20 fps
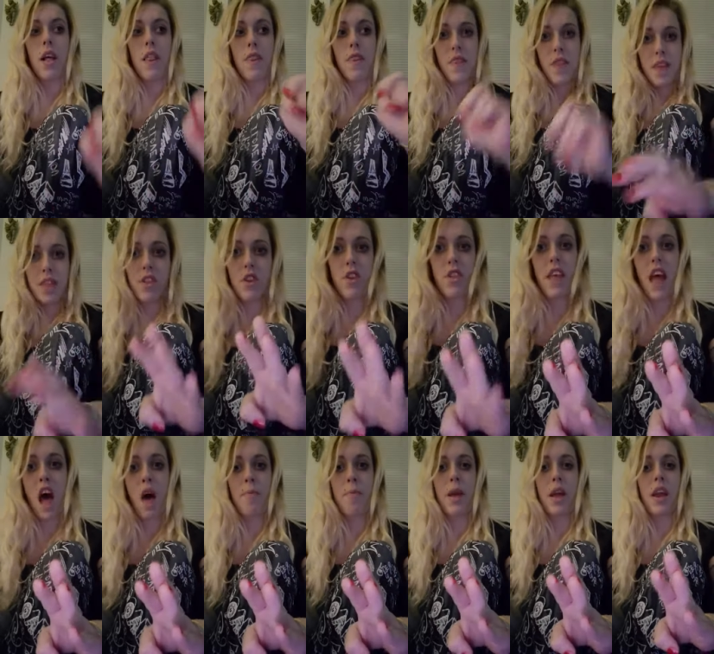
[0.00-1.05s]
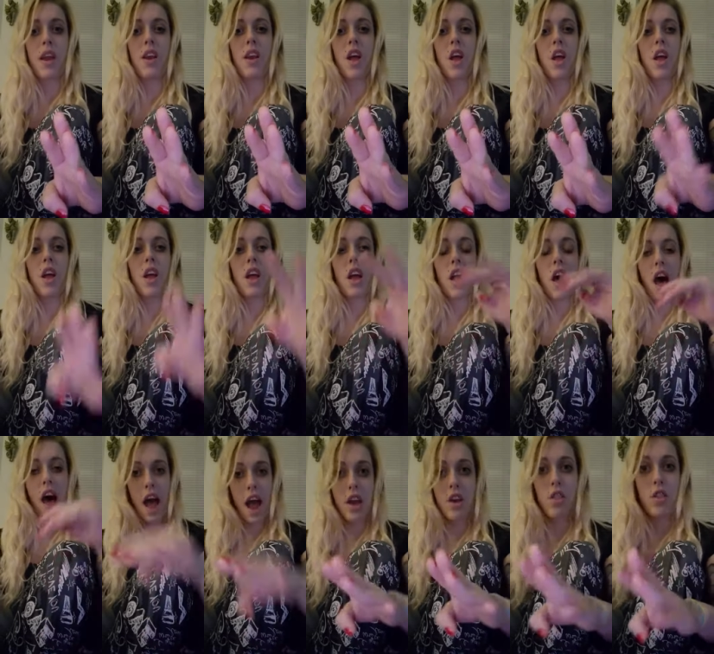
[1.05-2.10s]
this just happened
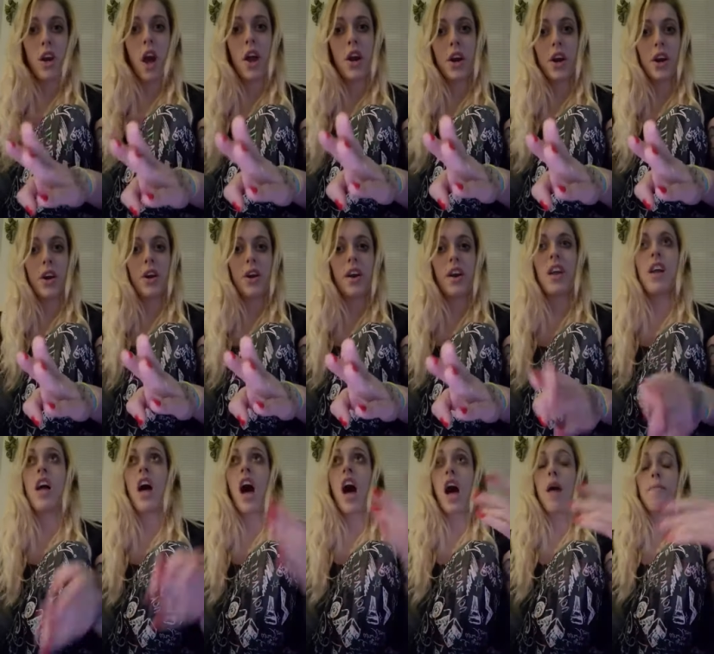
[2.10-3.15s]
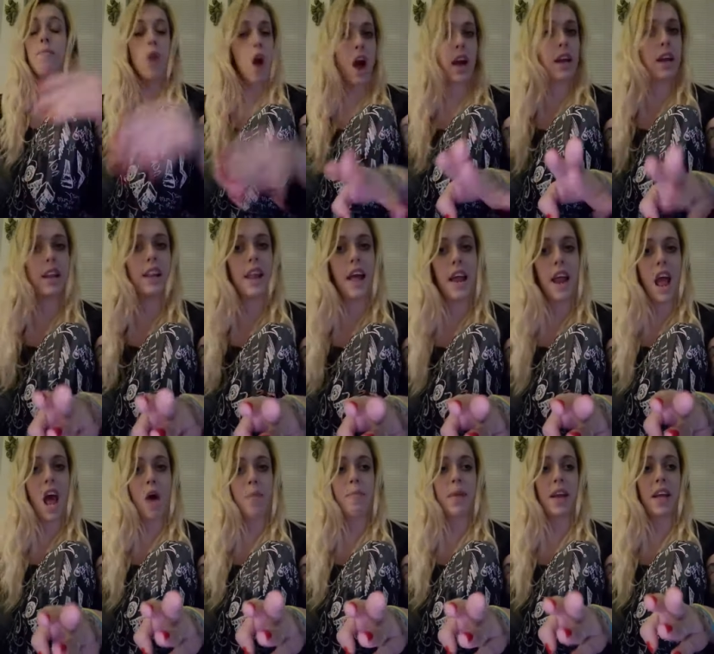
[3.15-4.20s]
I just got hurt. I'm not going to let it
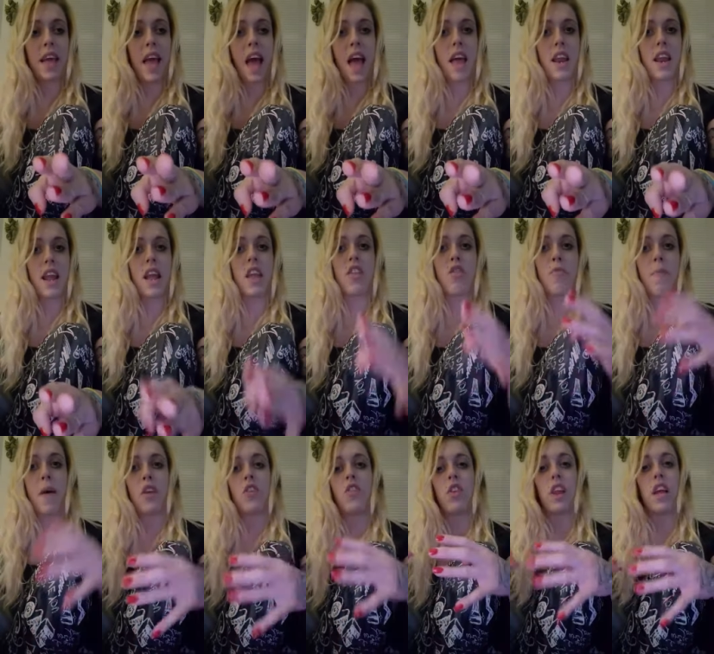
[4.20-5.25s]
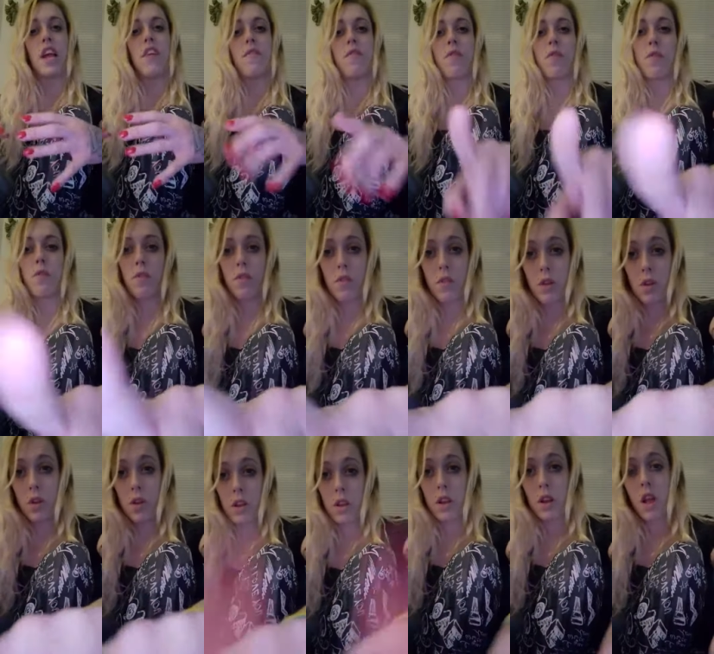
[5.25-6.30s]
happen again, especially if
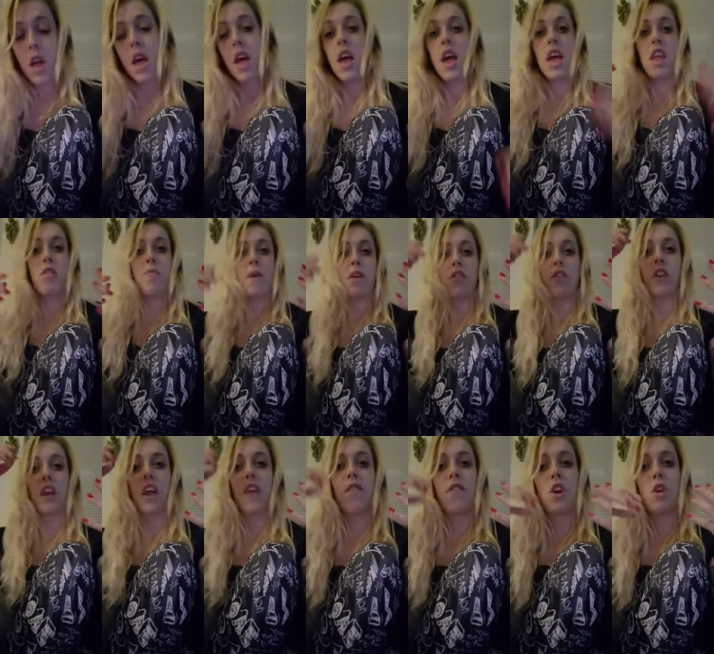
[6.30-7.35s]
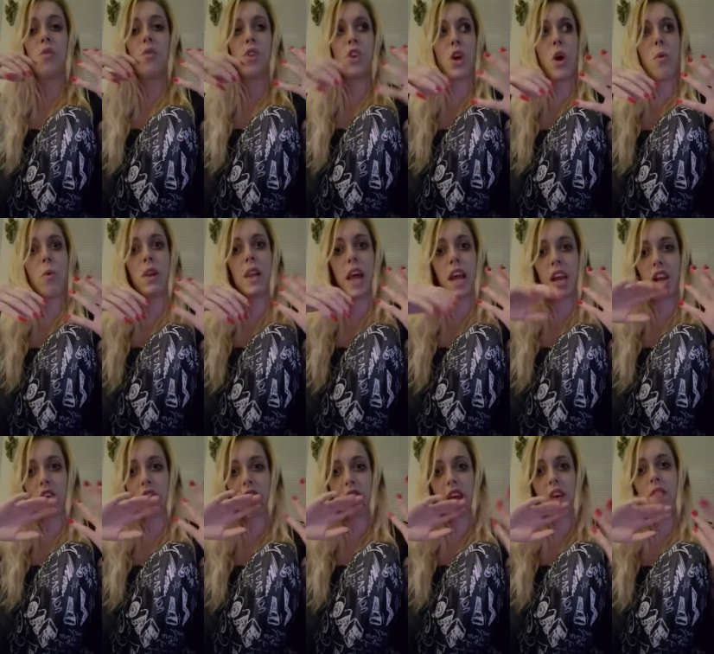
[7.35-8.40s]
especially if you don't let
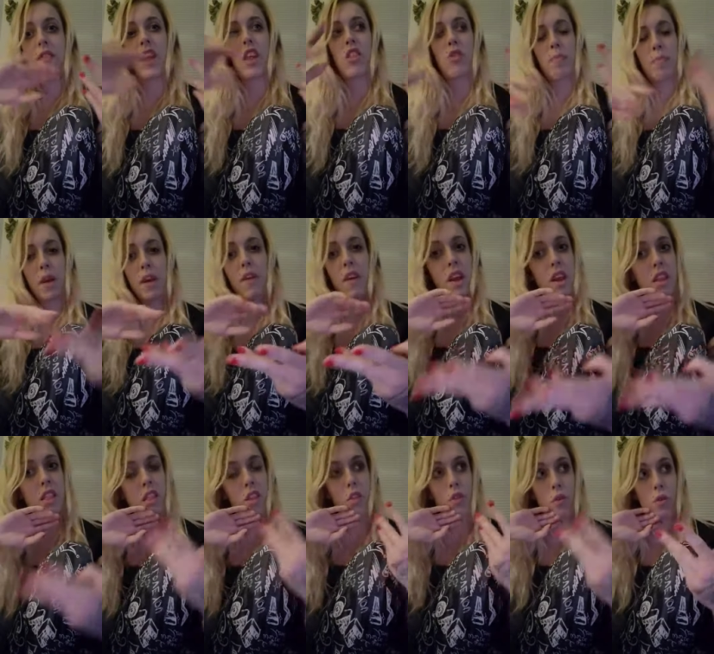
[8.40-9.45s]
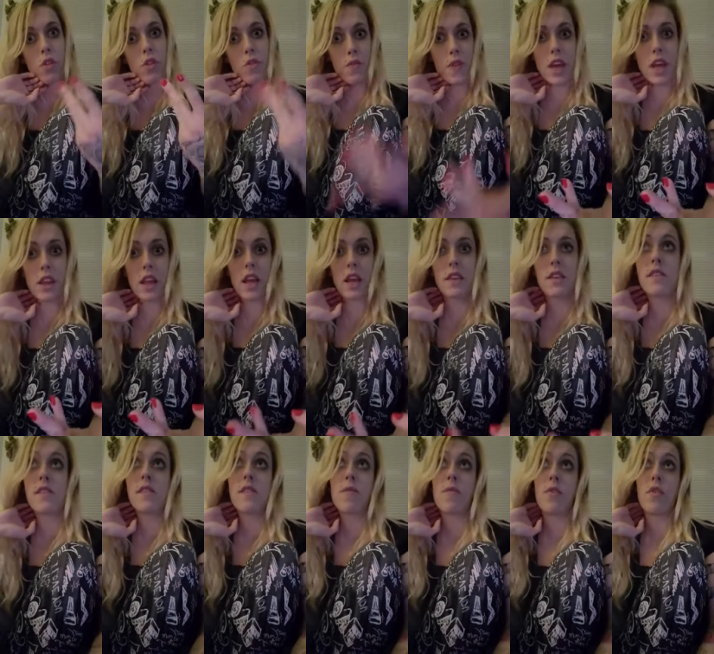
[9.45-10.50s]
yourself experience those
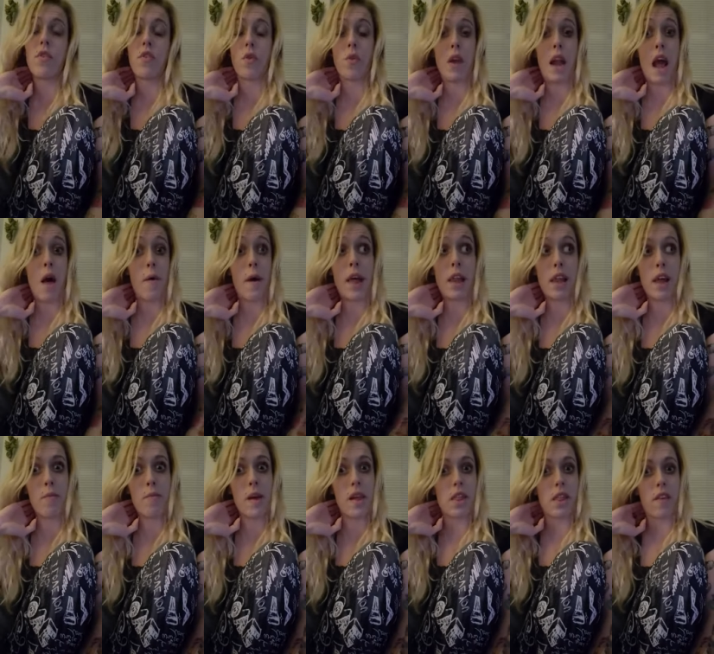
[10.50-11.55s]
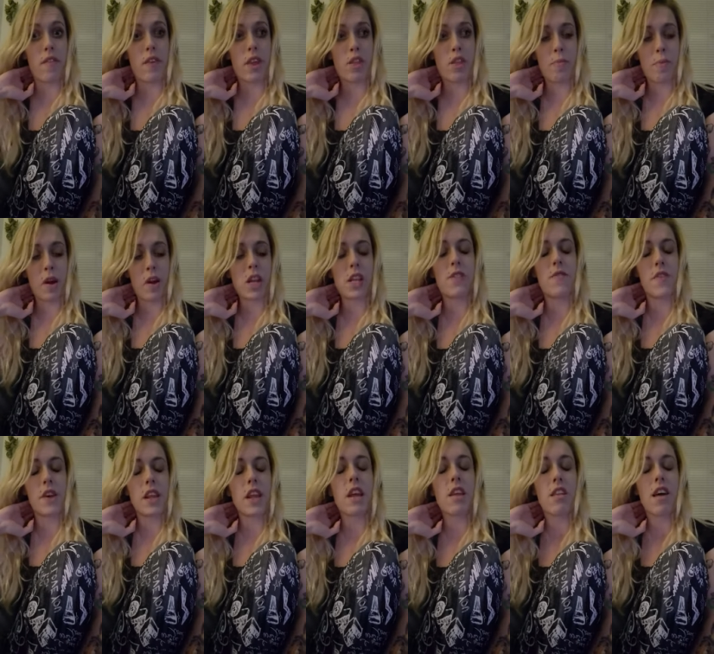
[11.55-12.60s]
feelings. So now I let myself experience
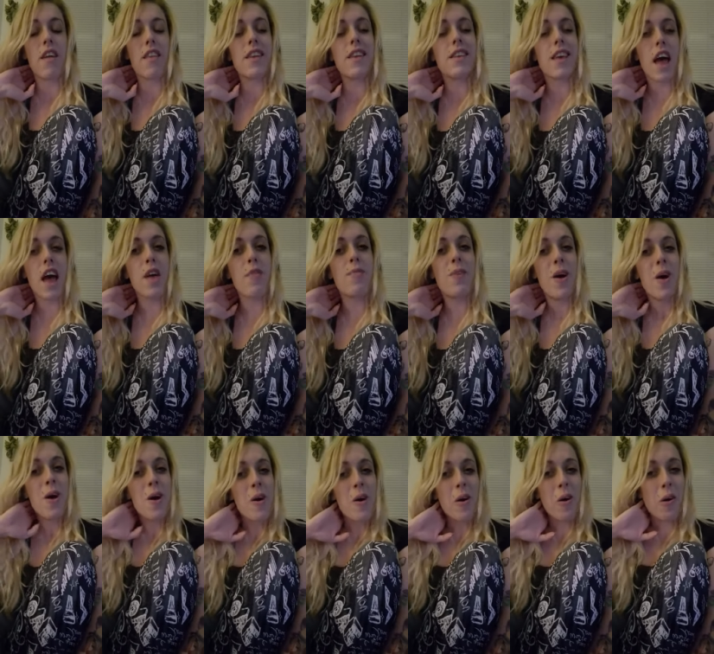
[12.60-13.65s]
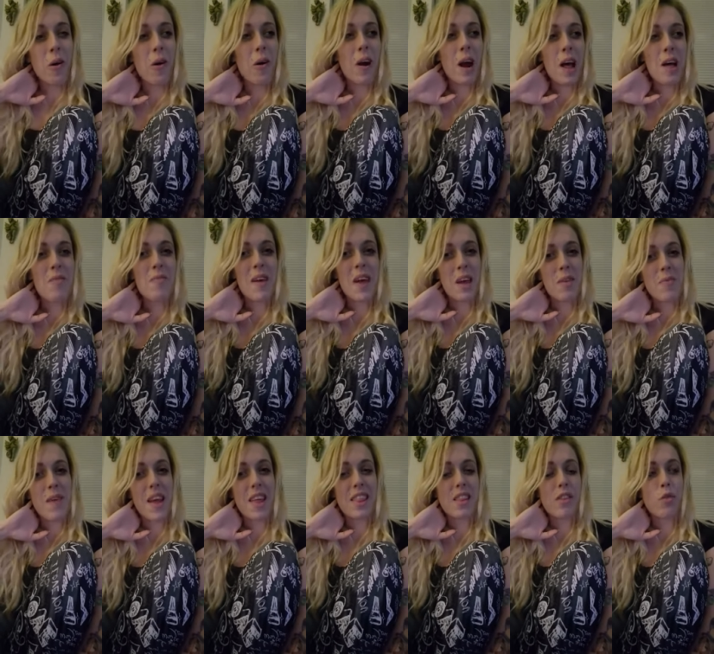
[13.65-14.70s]
feelings all the time or I'll make
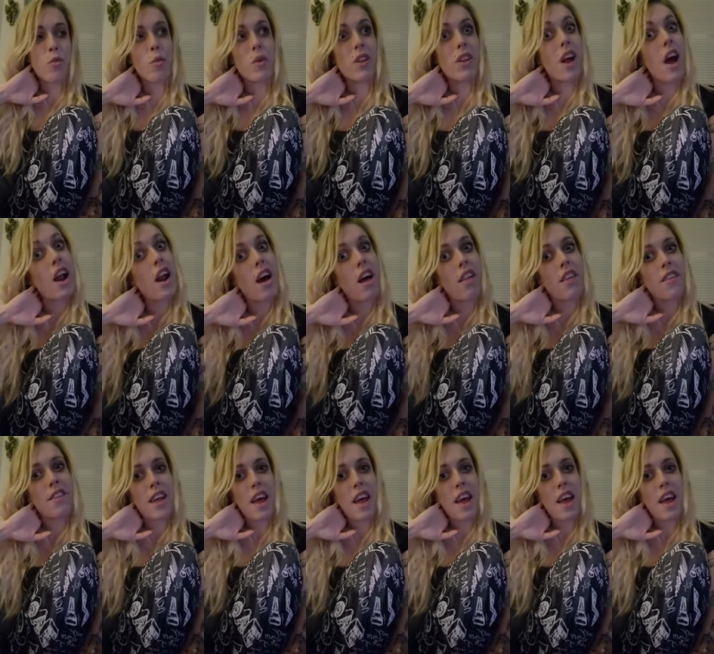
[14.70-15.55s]
my well not all the